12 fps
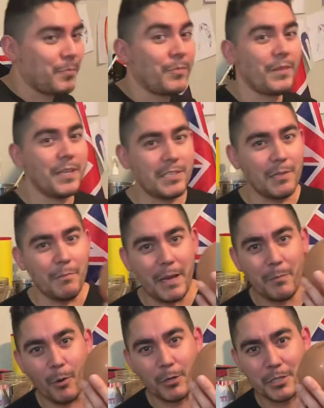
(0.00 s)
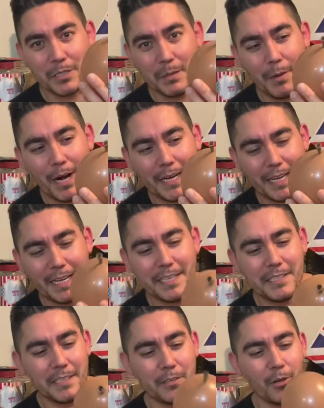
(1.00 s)
This is the main portion of the body. I
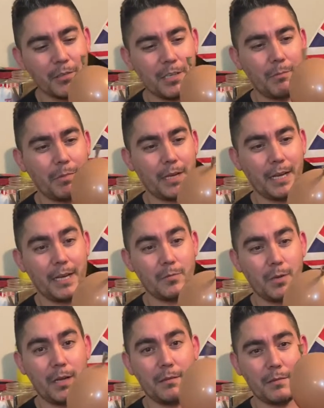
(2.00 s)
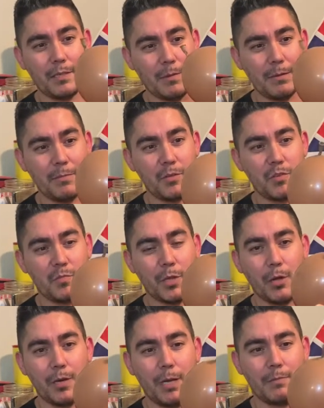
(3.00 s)
just didn't hold it up because, well, I mean, you just
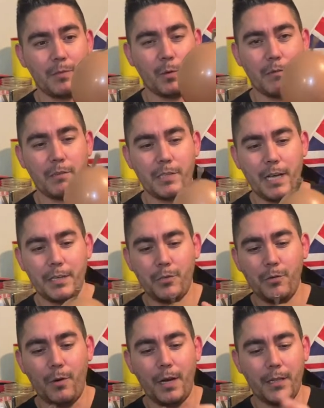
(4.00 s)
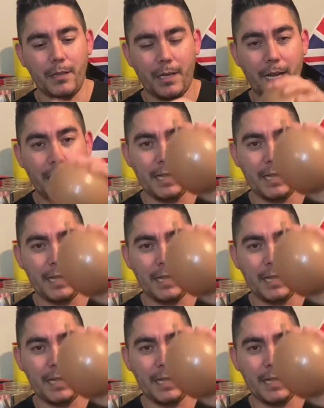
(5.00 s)
blow it up to whatever size you want. Like, I got